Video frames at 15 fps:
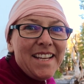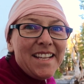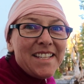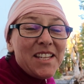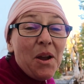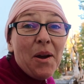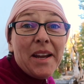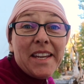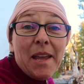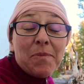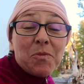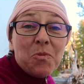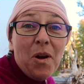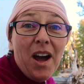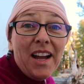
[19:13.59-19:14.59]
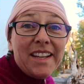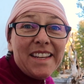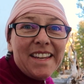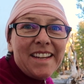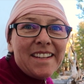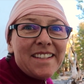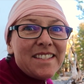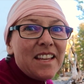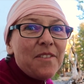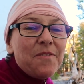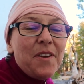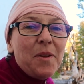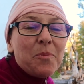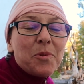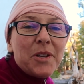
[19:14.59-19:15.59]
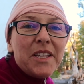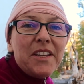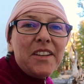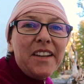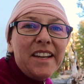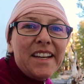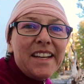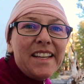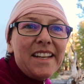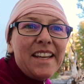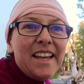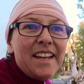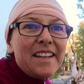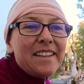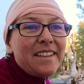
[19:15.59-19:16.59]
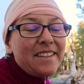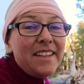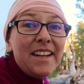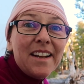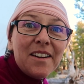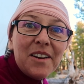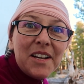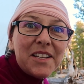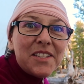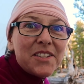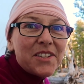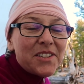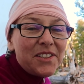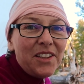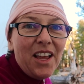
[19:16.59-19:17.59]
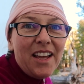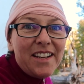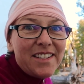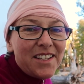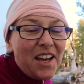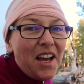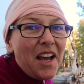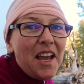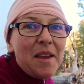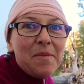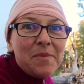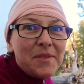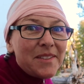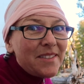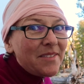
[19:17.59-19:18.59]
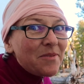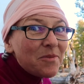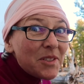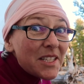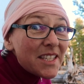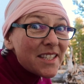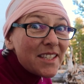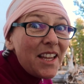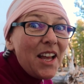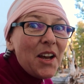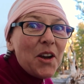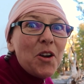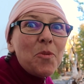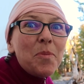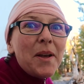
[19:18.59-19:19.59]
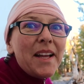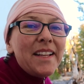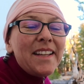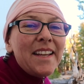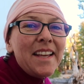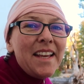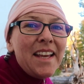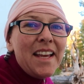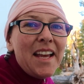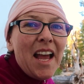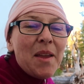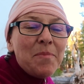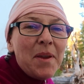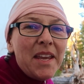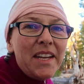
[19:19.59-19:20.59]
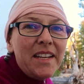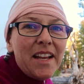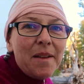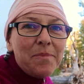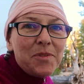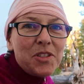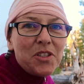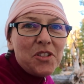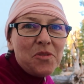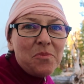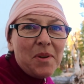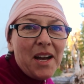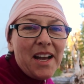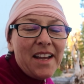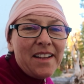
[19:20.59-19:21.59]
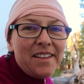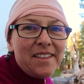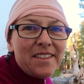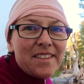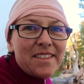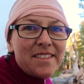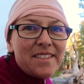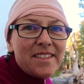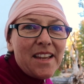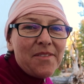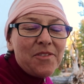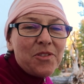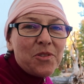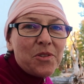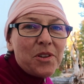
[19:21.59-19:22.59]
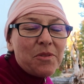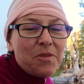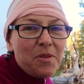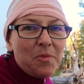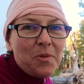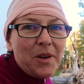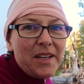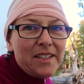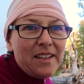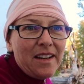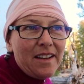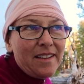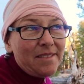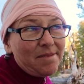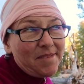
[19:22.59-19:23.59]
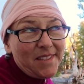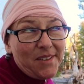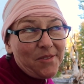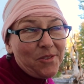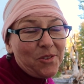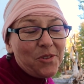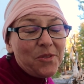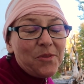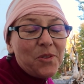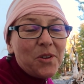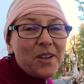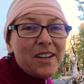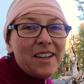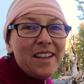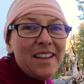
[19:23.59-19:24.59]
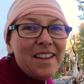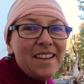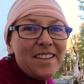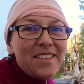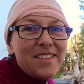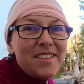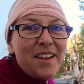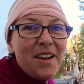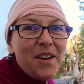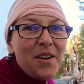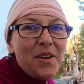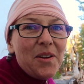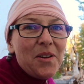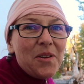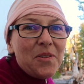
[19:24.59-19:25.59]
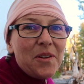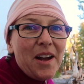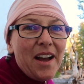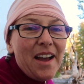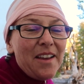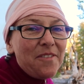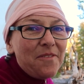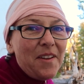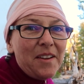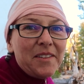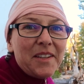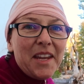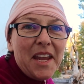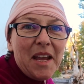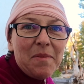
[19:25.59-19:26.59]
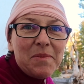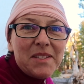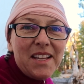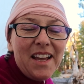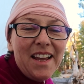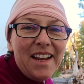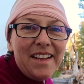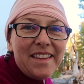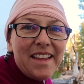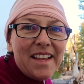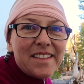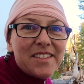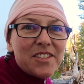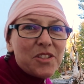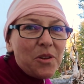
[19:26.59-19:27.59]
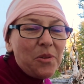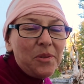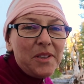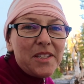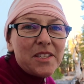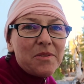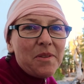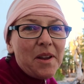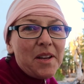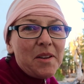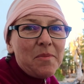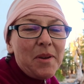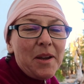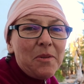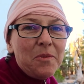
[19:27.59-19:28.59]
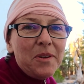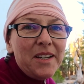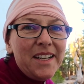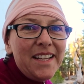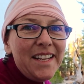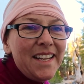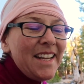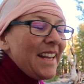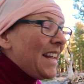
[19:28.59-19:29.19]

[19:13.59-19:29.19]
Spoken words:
So I kept walking because I felt pretty good, and I took a lot of time, went slow, but I made it up to mile 733.9, 734. So I found a campsite that's totally surrounded by wood